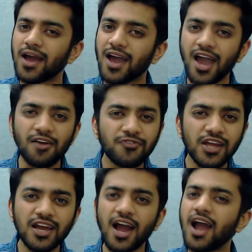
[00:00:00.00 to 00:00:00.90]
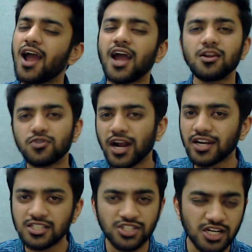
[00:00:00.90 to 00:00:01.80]
Africa and United
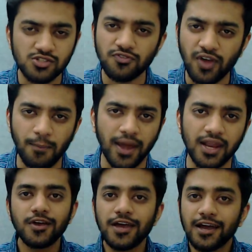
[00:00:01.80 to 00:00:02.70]
States of America.